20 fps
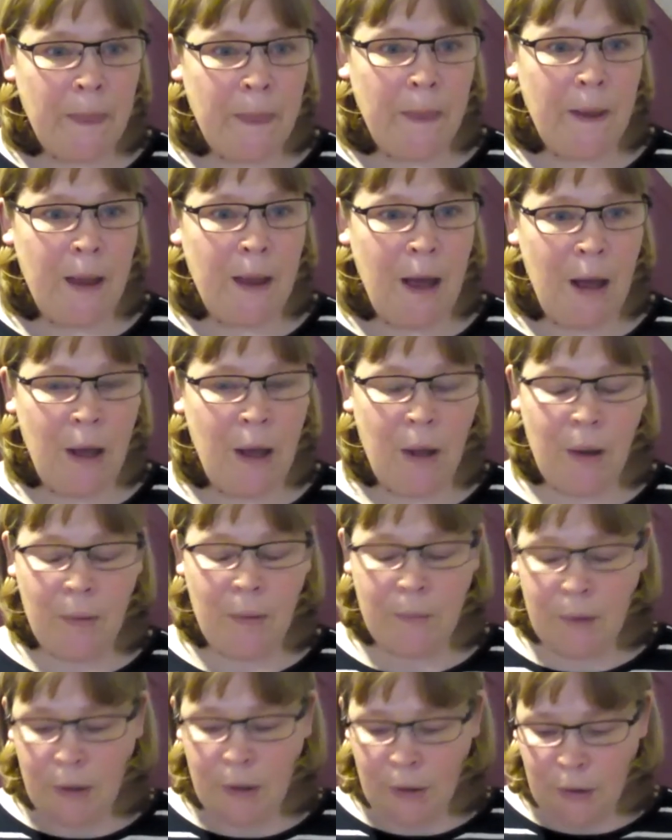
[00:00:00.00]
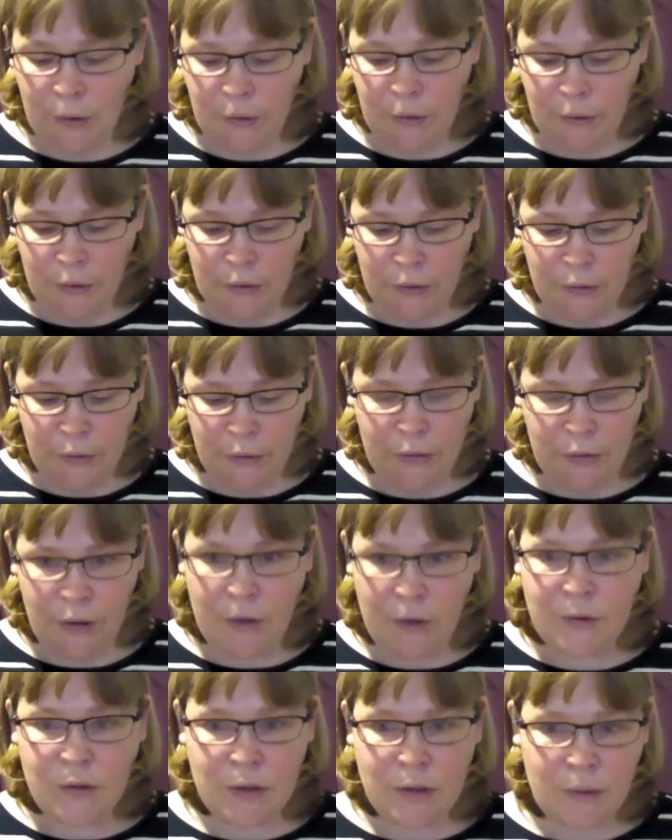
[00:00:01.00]
Yeah. Um,
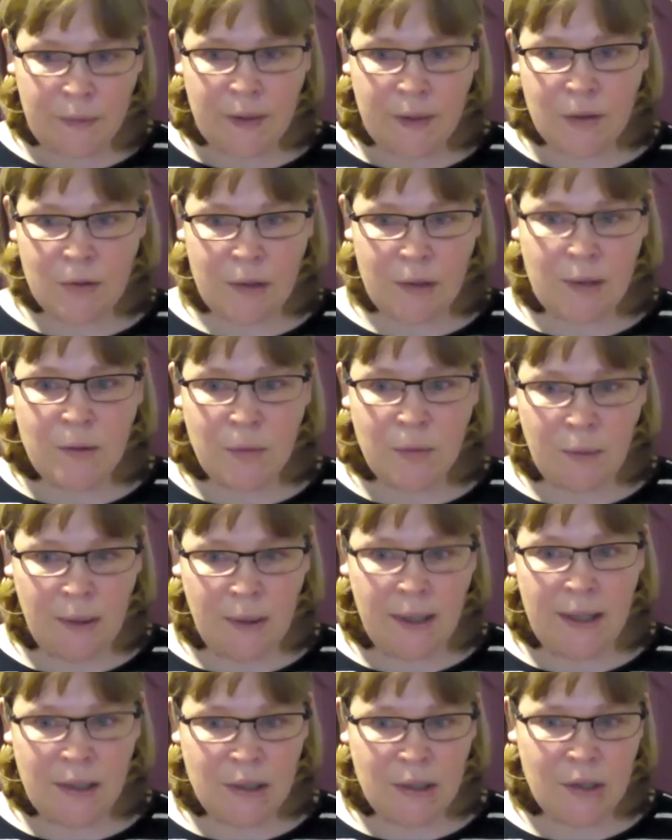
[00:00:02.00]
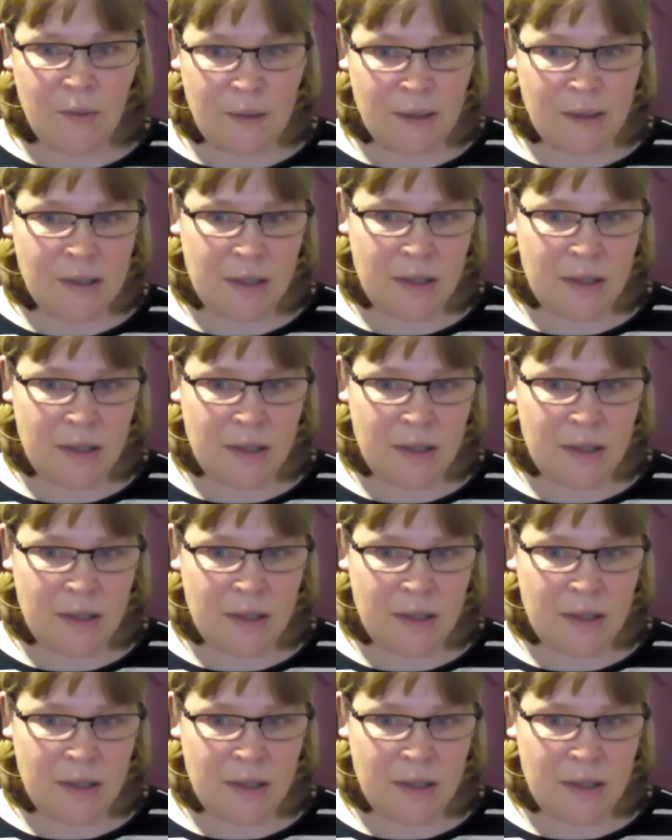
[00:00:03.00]
those two extremes will lead to a